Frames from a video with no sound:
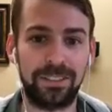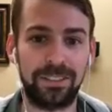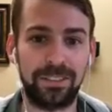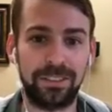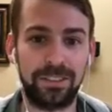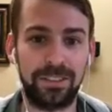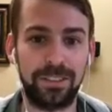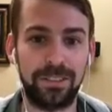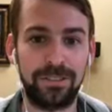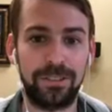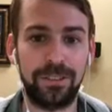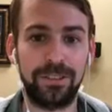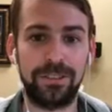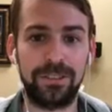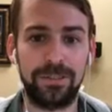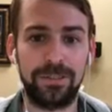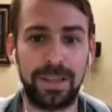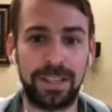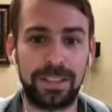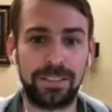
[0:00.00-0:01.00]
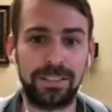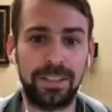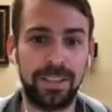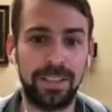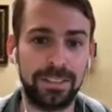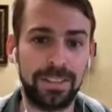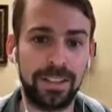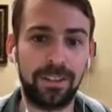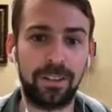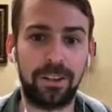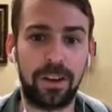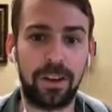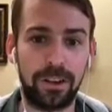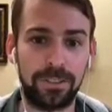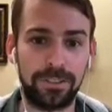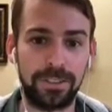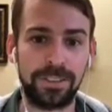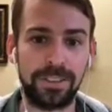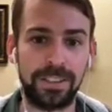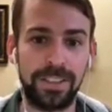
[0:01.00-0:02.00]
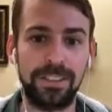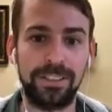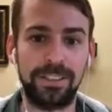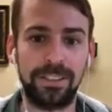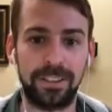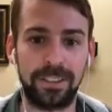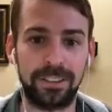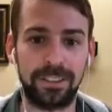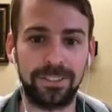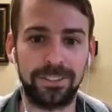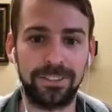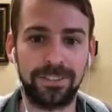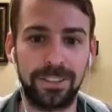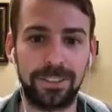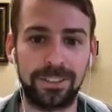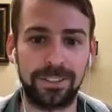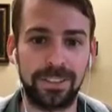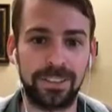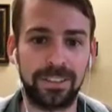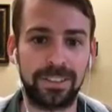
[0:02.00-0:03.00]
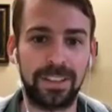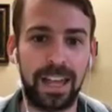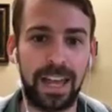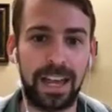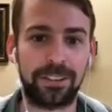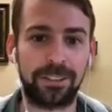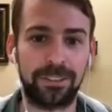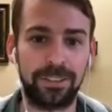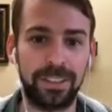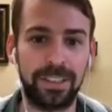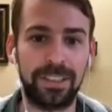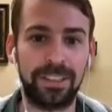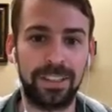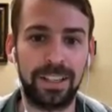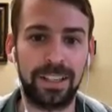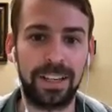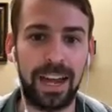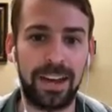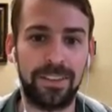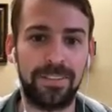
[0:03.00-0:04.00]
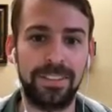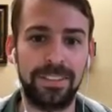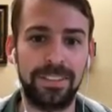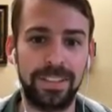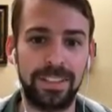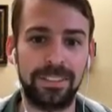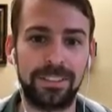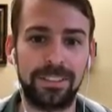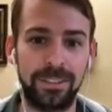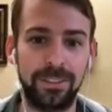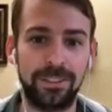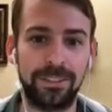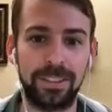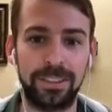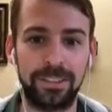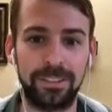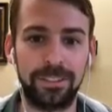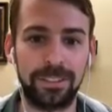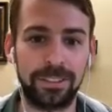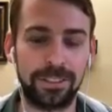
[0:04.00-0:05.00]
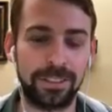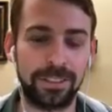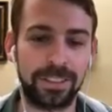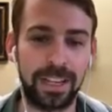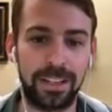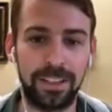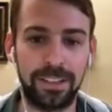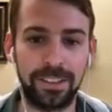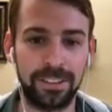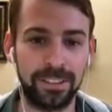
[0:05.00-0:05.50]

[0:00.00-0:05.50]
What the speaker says: to makes the dental office easier versus actually have the dentist use it, which is kind of